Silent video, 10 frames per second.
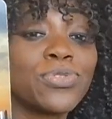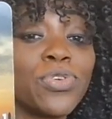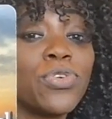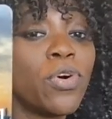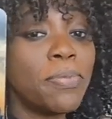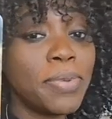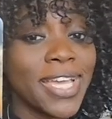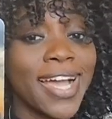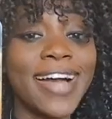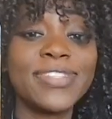So you're
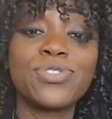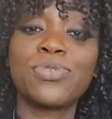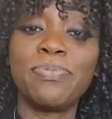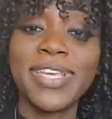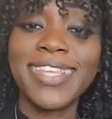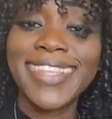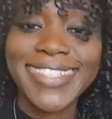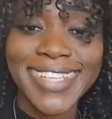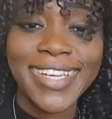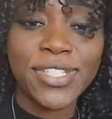being asked to be in
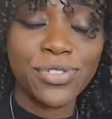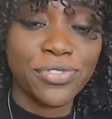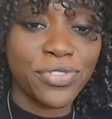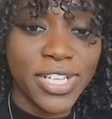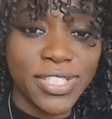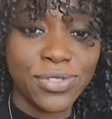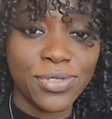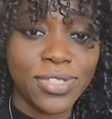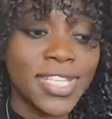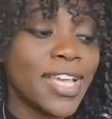that energy of
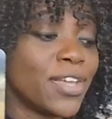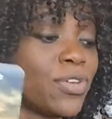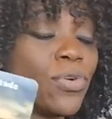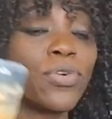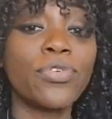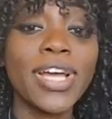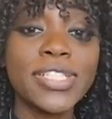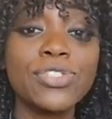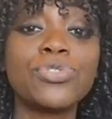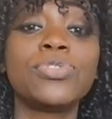gratitude. You know,
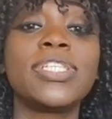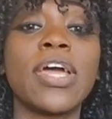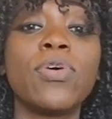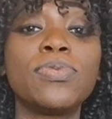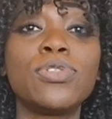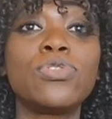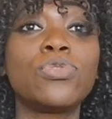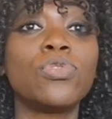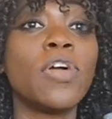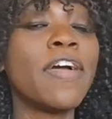gratitude helps you
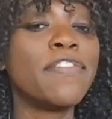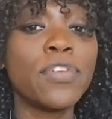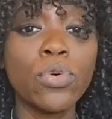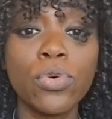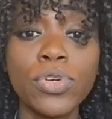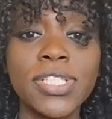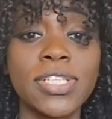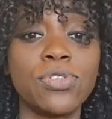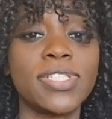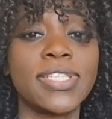to feel good
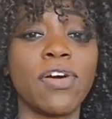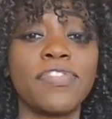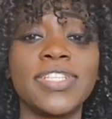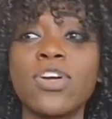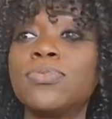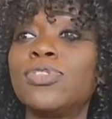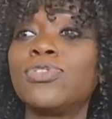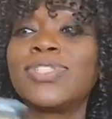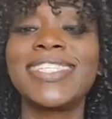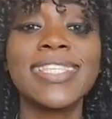in yourself. It helps you
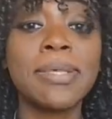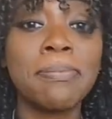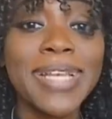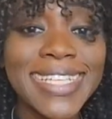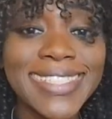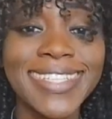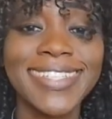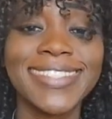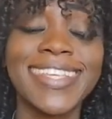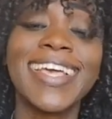to see the
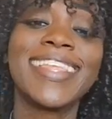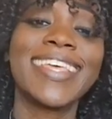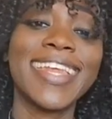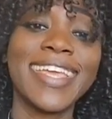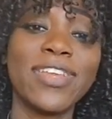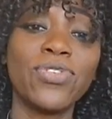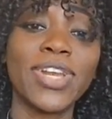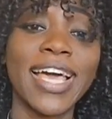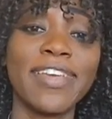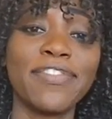blessings that are in
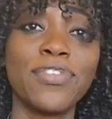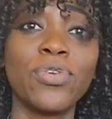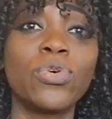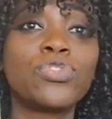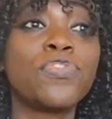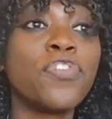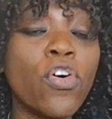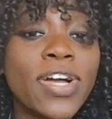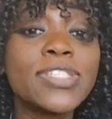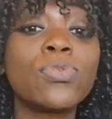your life, you know, to
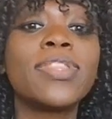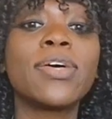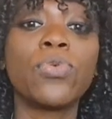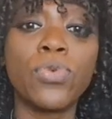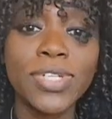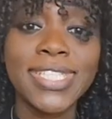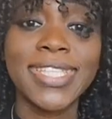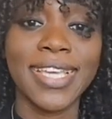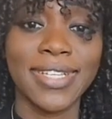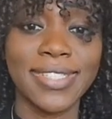focus on the good
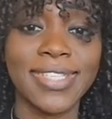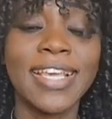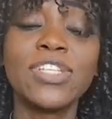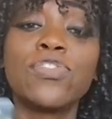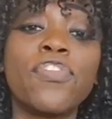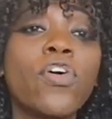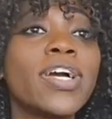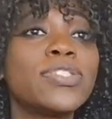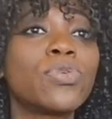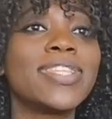things, to
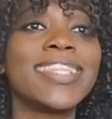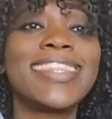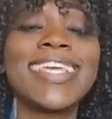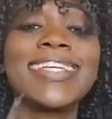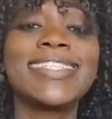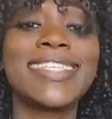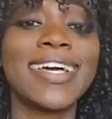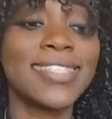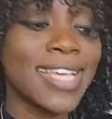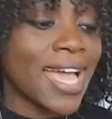focus on the things
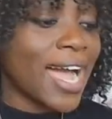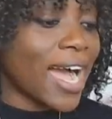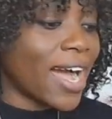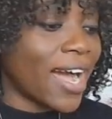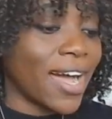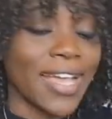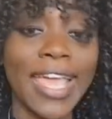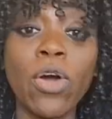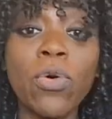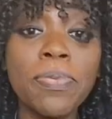that are
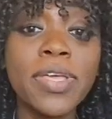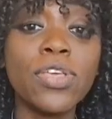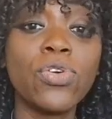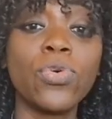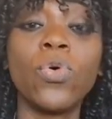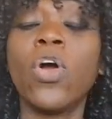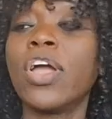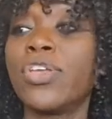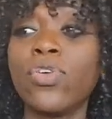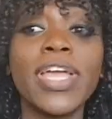helping you,
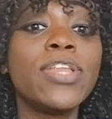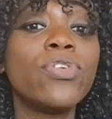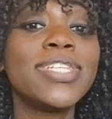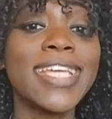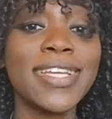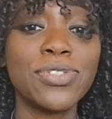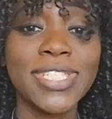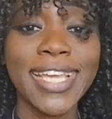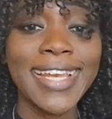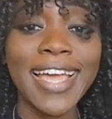you know, in your day to
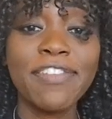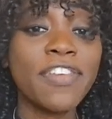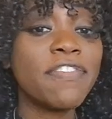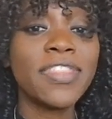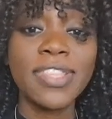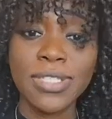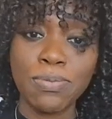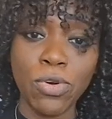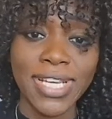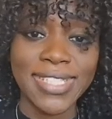day life, even the
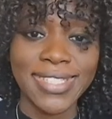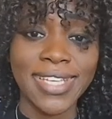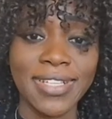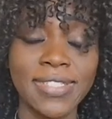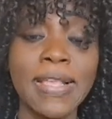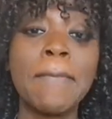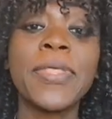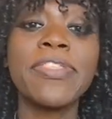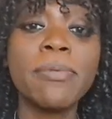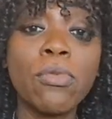smallest things.
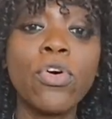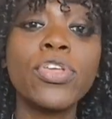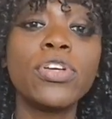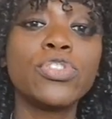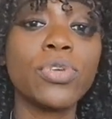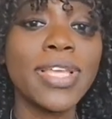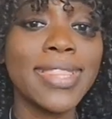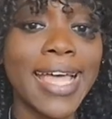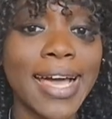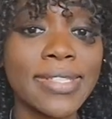And the more you're
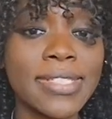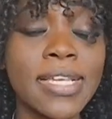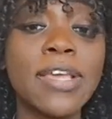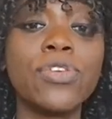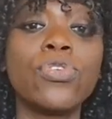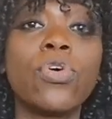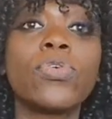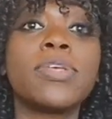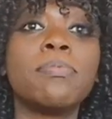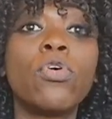doing that, you
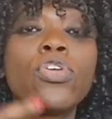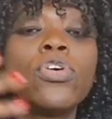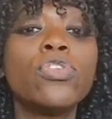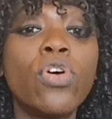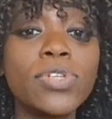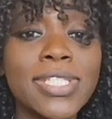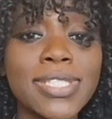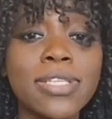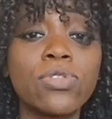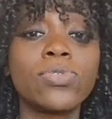know, the more you're
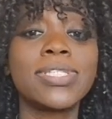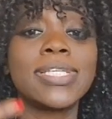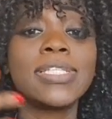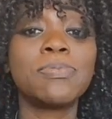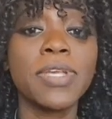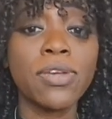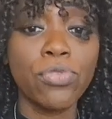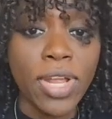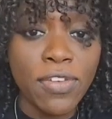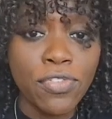noticing those things, being
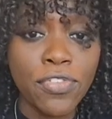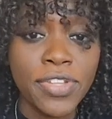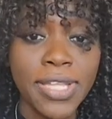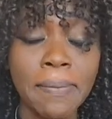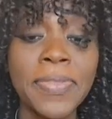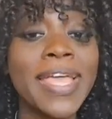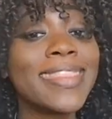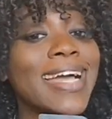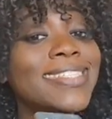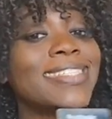grateful for them,
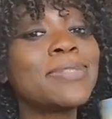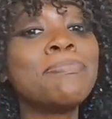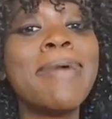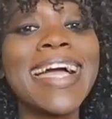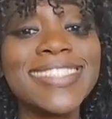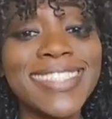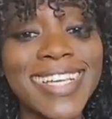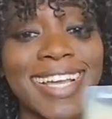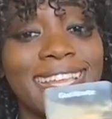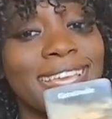that just
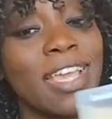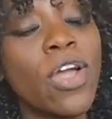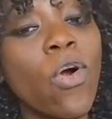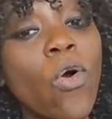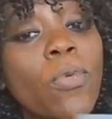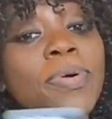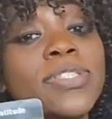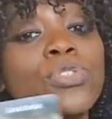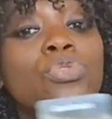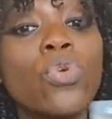magically
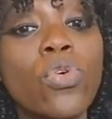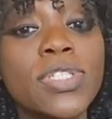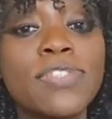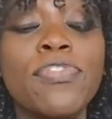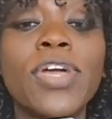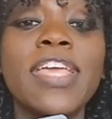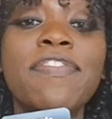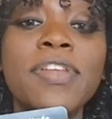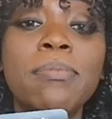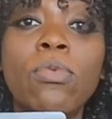opens doors for
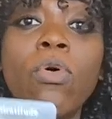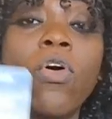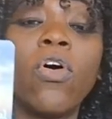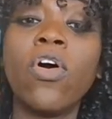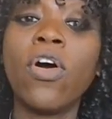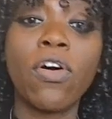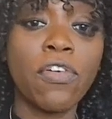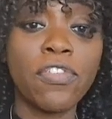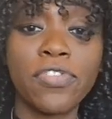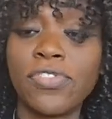even more
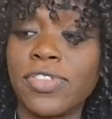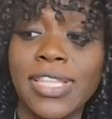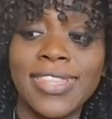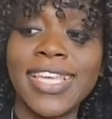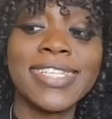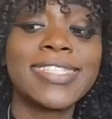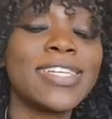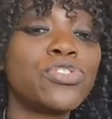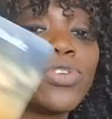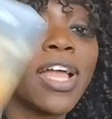of the things
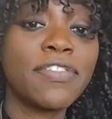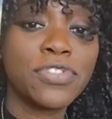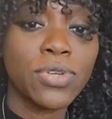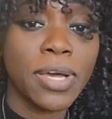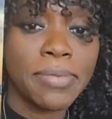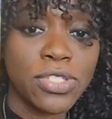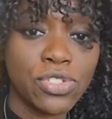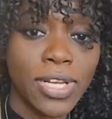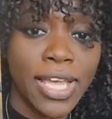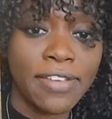that you love to come
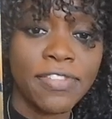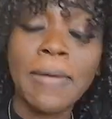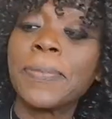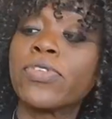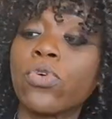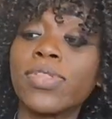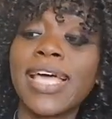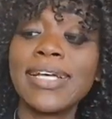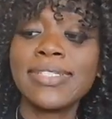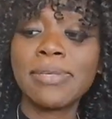into your life. So
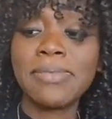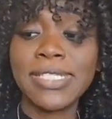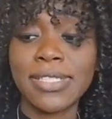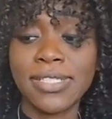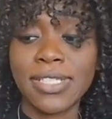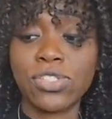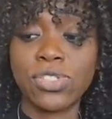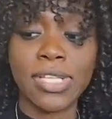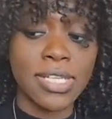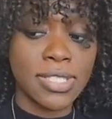that's the message
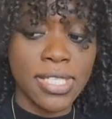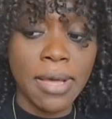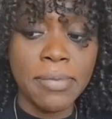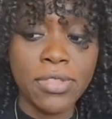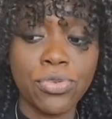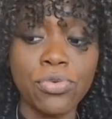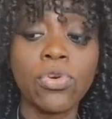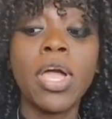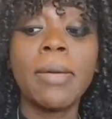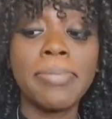that, that is coming
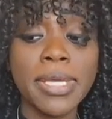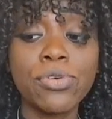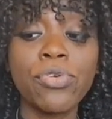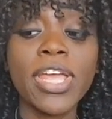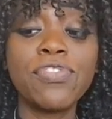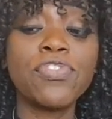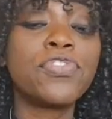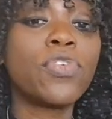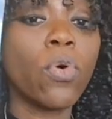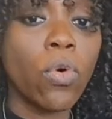through. Be grateful
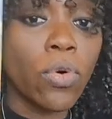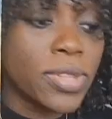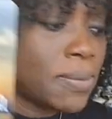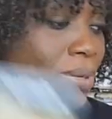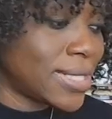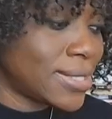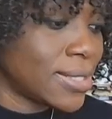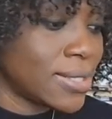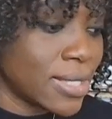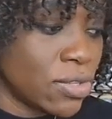for all the
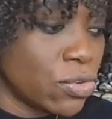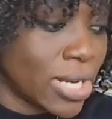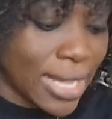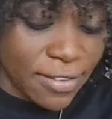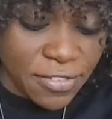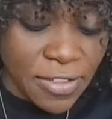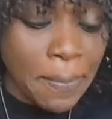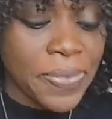blessings in your life.